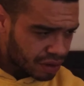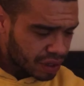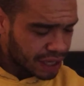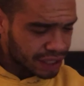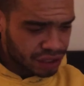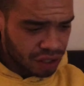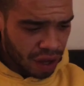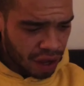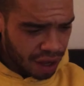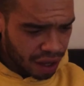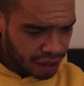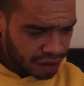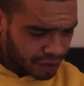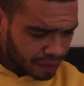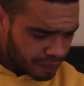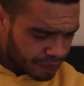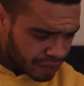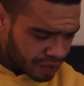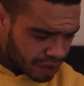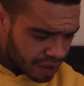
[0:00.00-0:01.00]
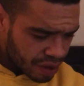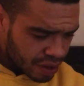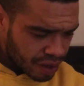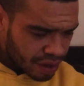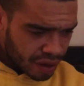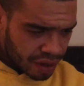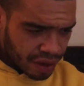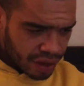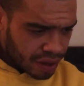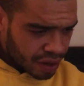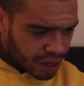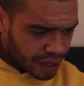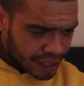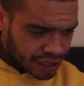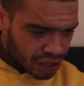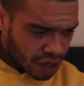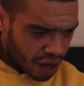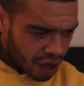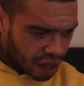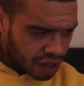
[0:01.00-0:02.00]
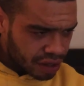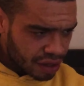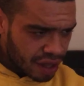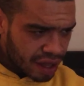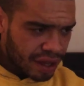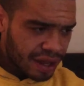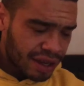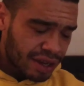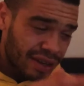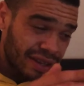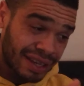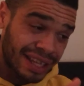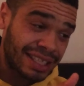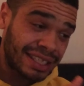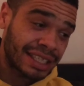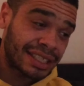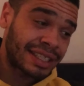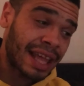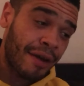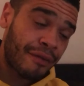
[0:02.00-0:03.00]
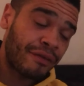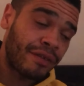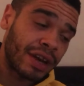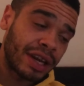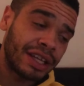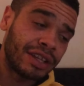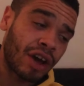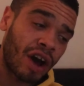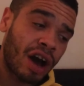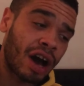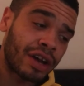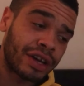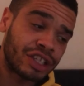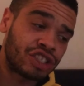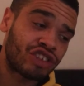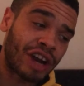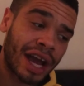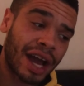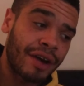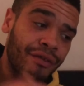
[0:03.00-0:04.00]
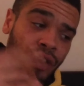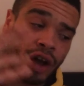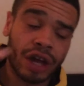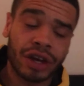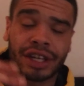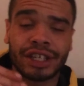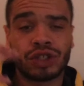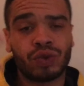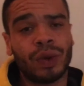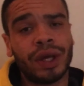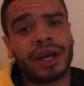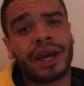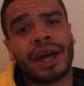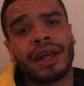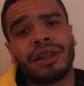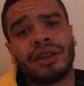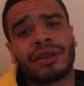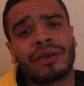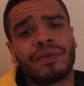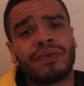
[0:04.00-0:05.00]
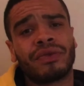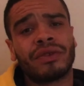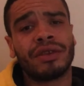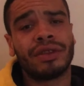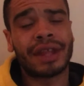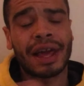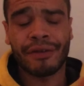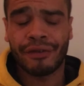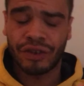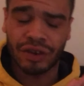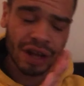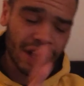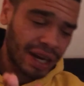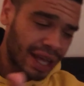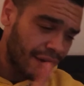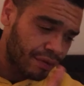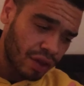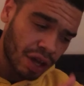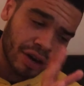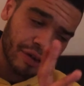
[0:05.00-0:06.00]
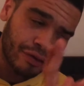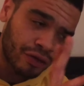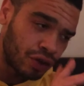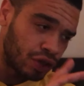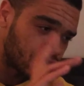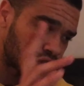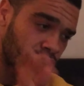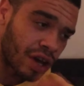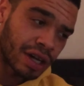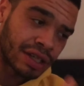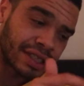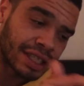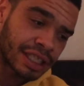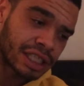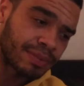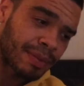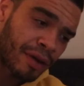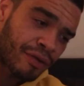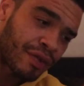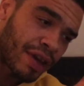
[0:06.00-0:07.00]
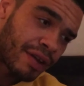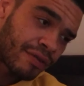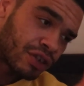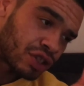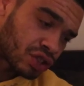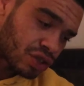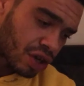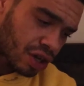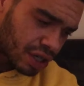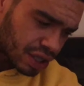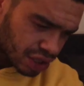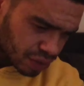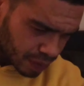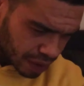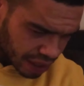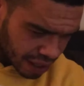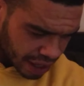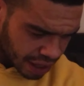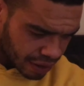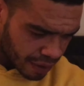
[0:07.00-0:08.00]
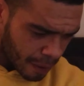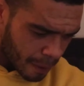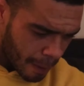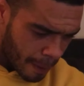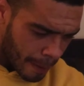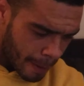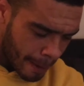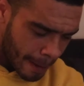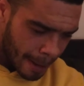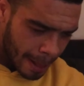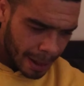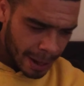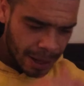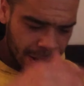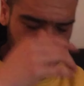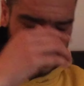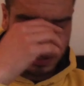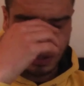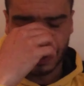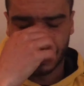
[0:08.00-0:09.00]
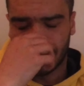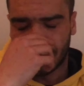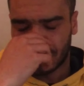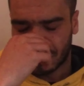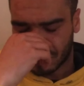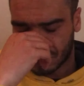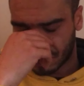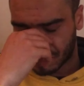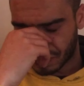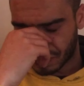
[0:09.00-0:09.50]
It's hard. It's hard. This is definitely the hardest track I've heard this weekend. Definitely. I've done a few songs. This is my favourite song this weekend. Woo.